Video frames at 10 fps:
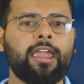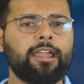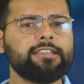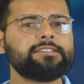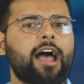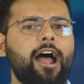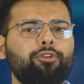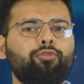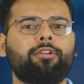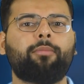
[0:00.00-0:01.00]
it is
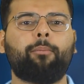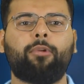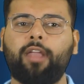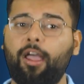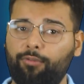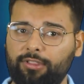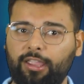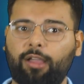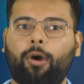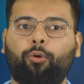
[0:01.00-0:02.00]
hard to remember
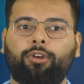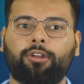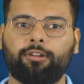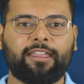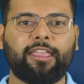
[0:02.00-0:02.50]
everything about it.